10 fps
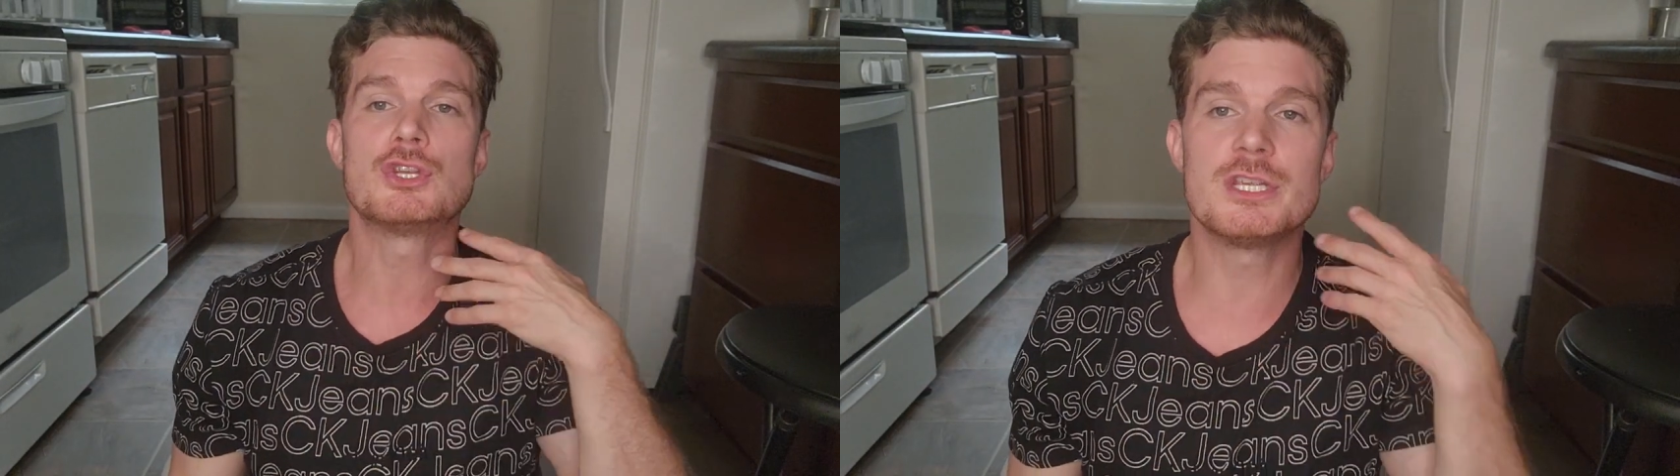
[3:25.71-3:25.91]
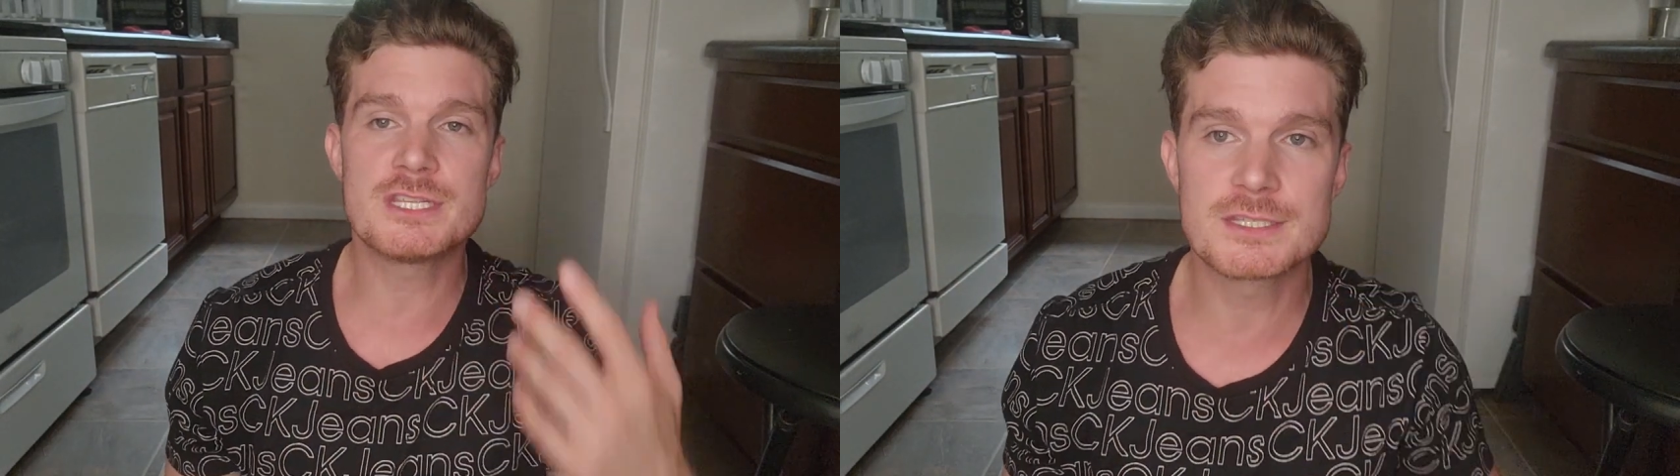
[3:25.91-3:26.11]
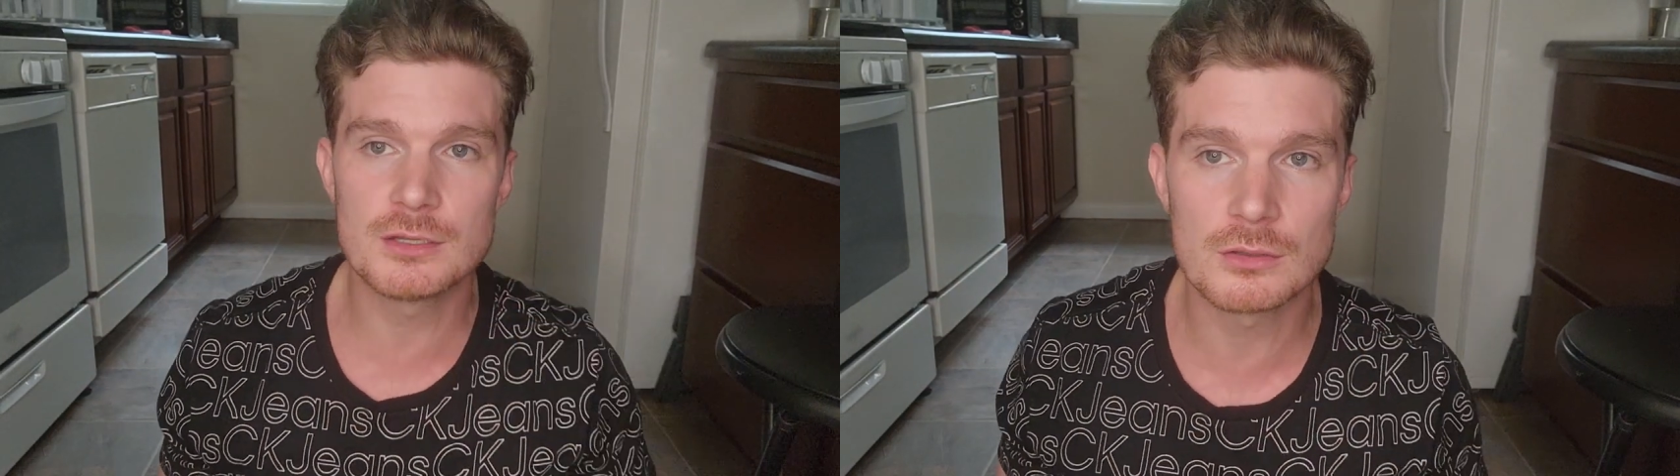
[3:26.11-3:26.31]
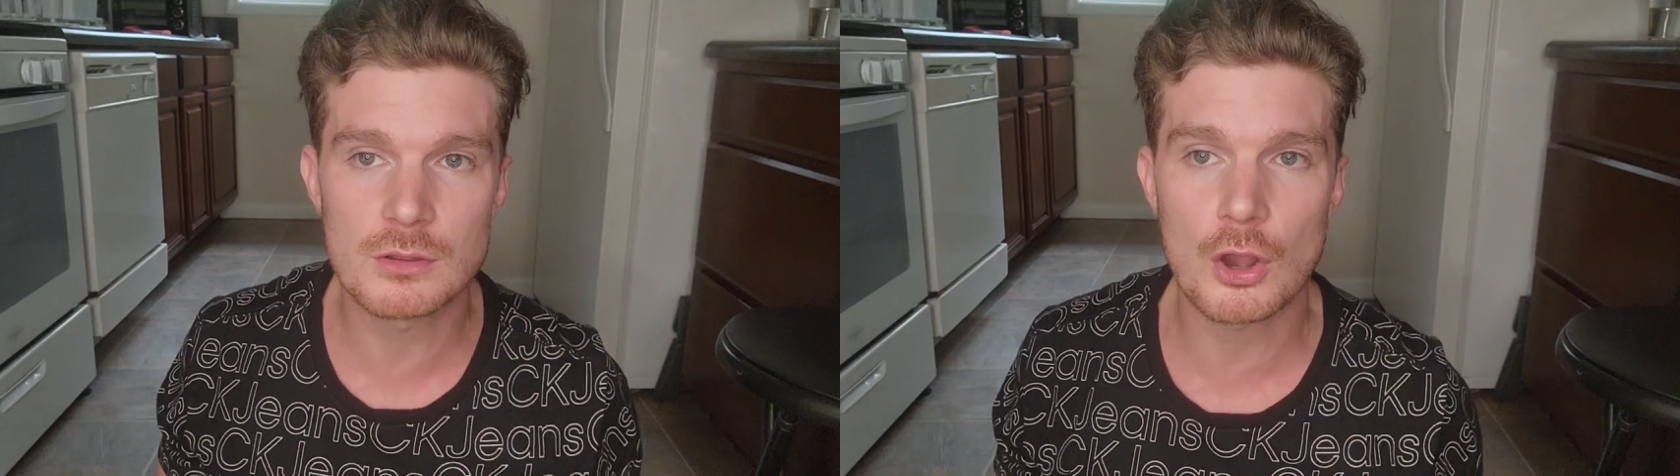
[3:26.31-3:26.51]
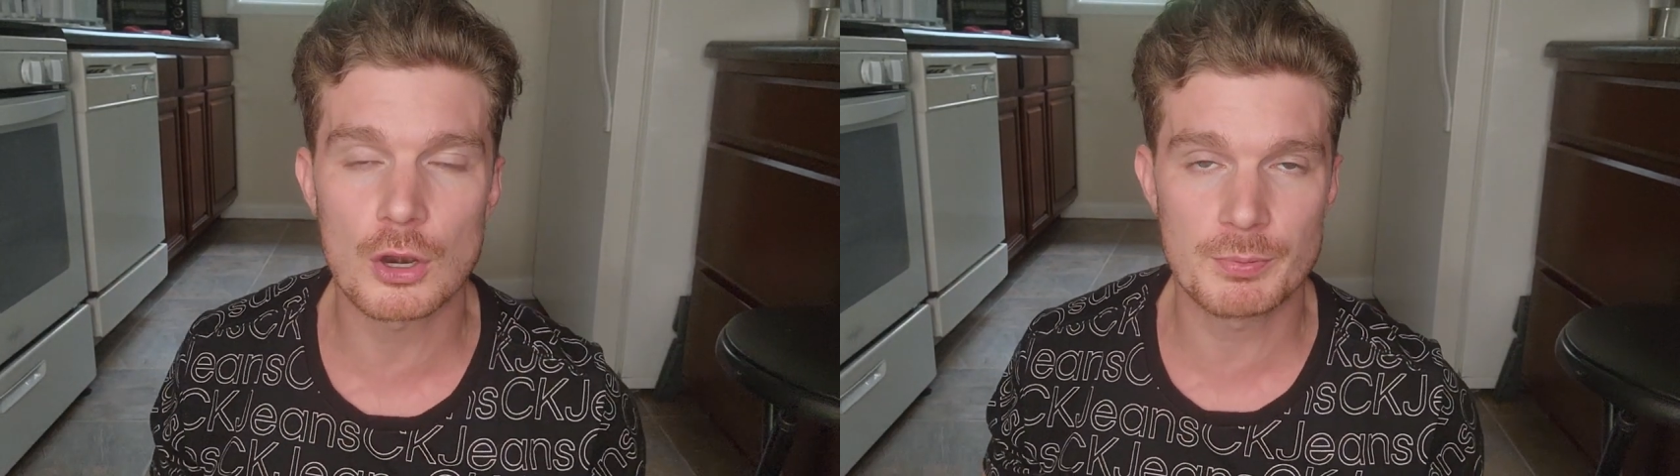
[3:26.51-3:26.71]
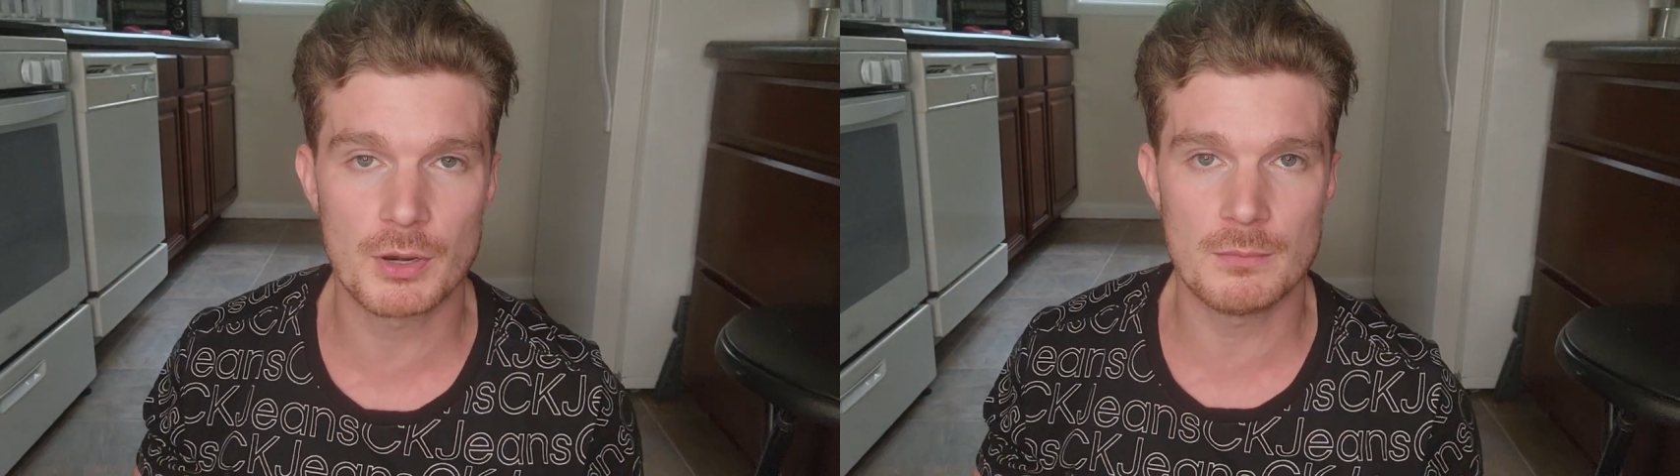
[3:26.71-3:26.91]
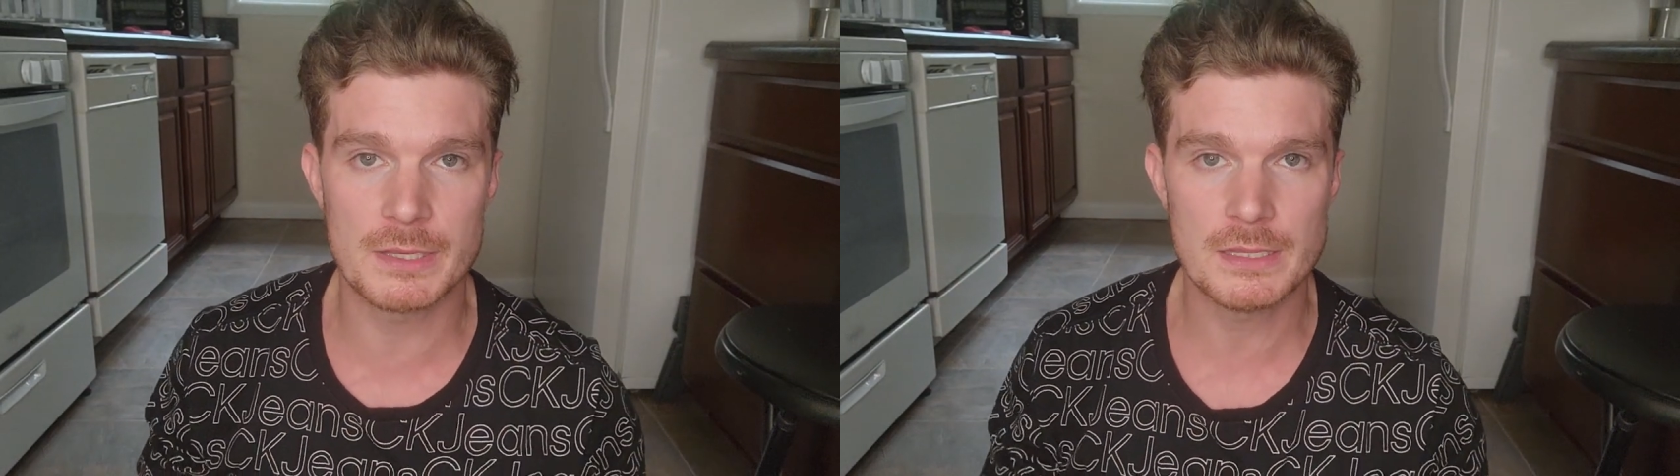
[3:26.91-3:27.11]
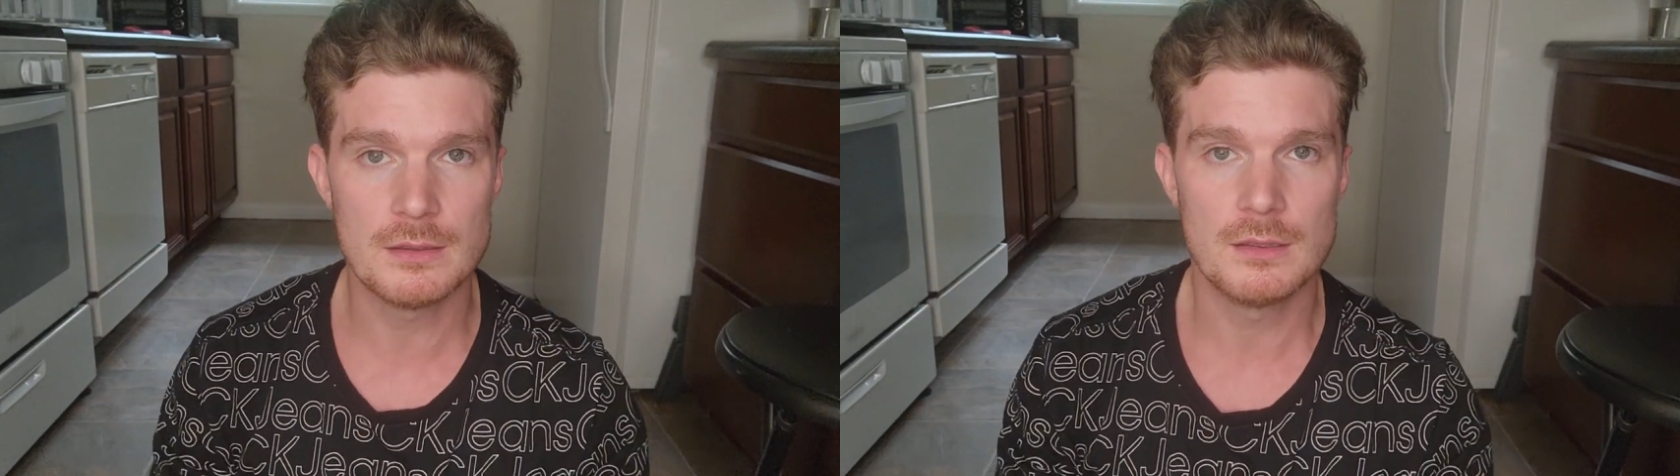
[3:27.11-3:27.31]
she's still harping on
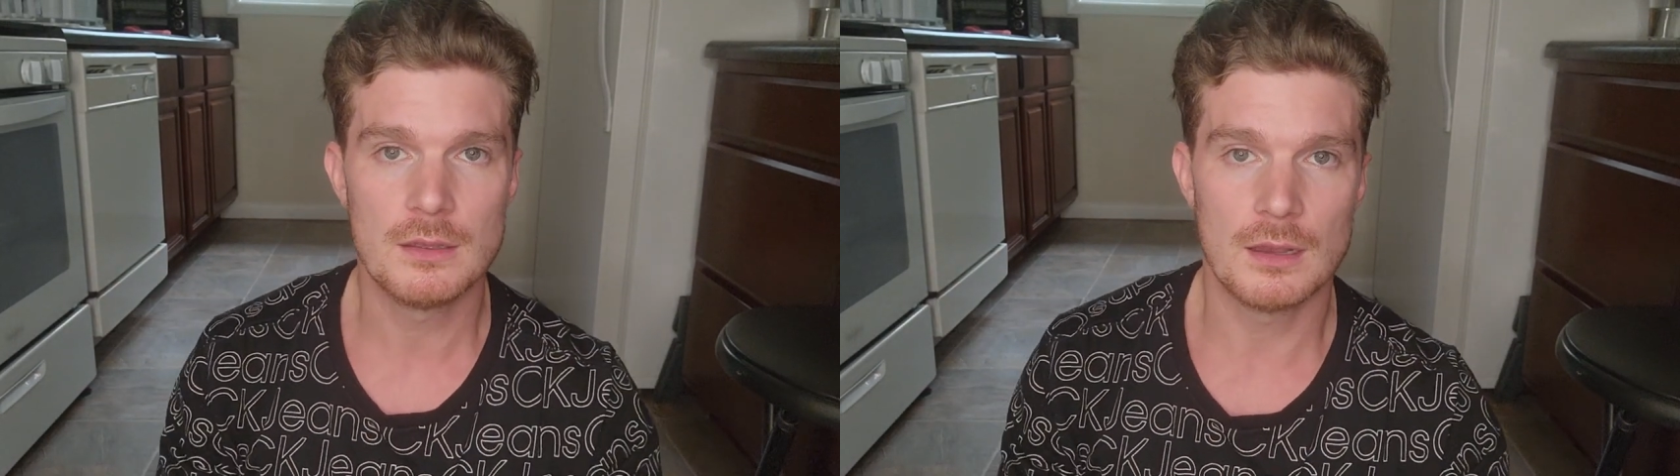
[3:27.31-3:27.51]
me.